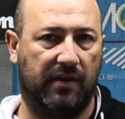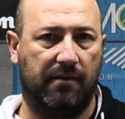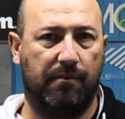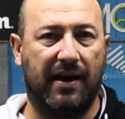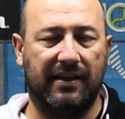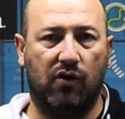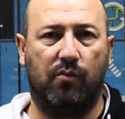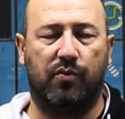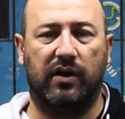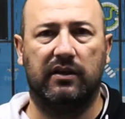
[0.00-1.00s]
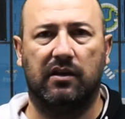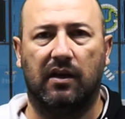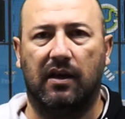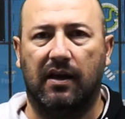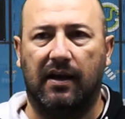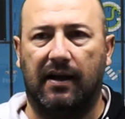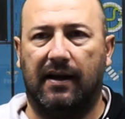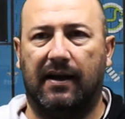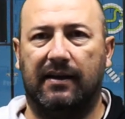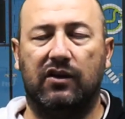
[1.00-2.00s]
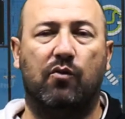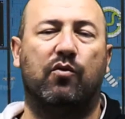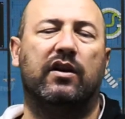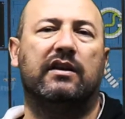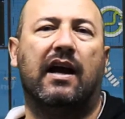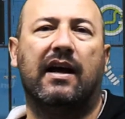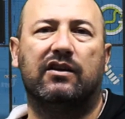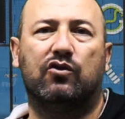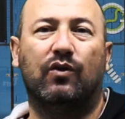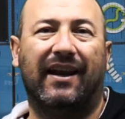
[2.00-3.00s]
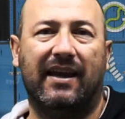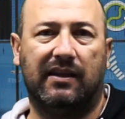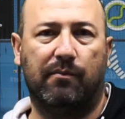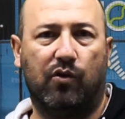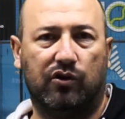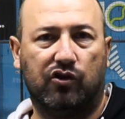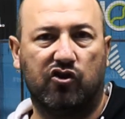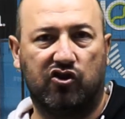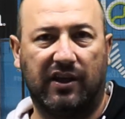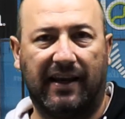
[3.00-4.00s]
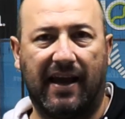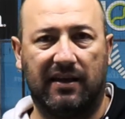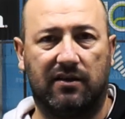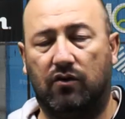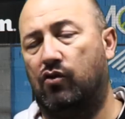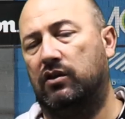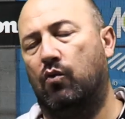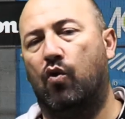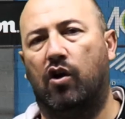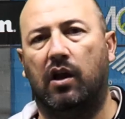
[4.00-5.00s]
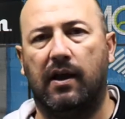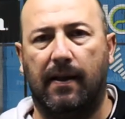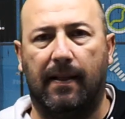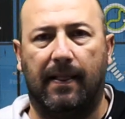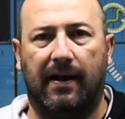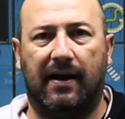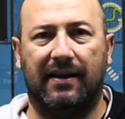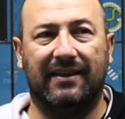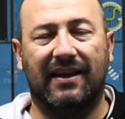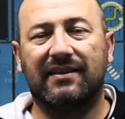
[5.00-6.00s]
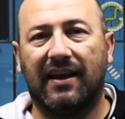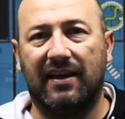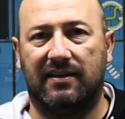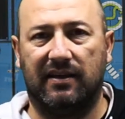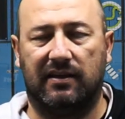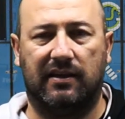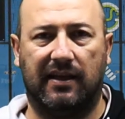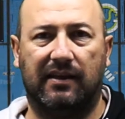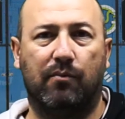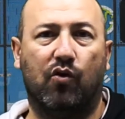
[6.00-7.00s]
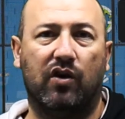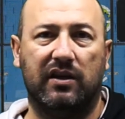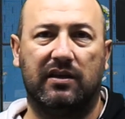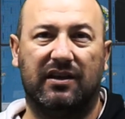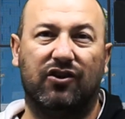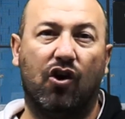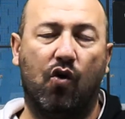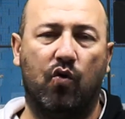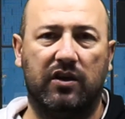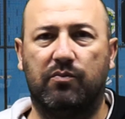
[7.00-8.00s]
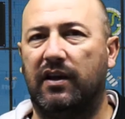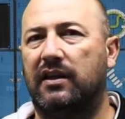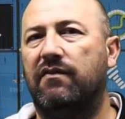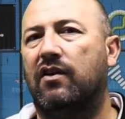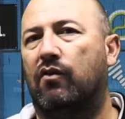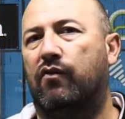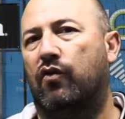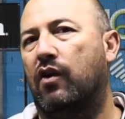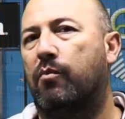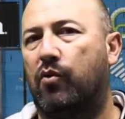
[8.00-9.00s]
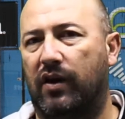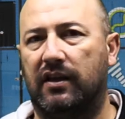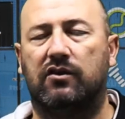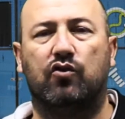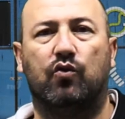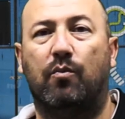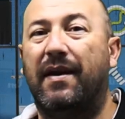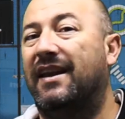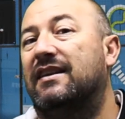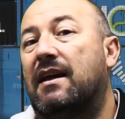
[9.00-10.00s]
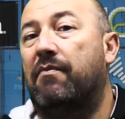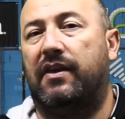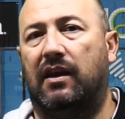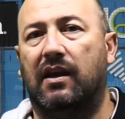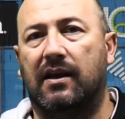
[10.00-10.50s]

by the opponent, and the opponent has to let the ball touch the glass or the wall. And in that cases that the ball is slow, it's very difficult for the opponent to make something.